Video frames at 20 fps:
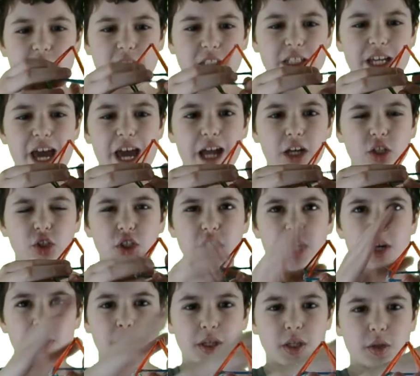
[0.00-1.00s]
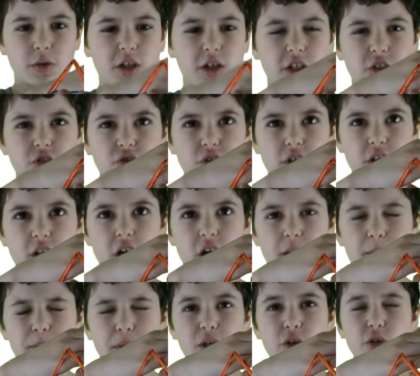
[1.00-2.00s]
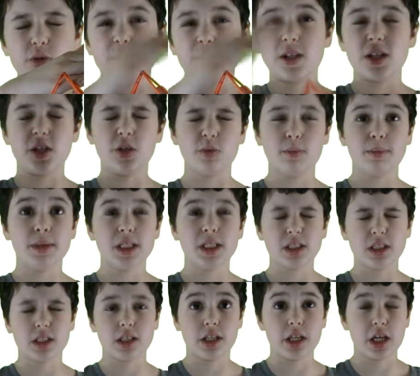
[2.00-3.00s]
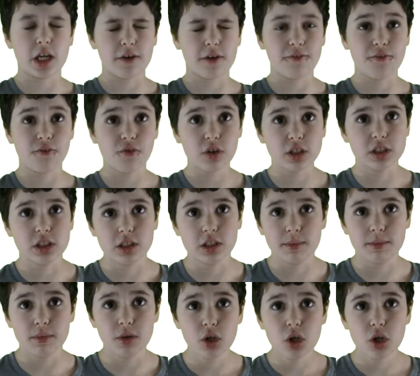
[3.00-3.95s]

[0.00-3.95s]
attached. And when you cut a pyramid, you basically get a frustum,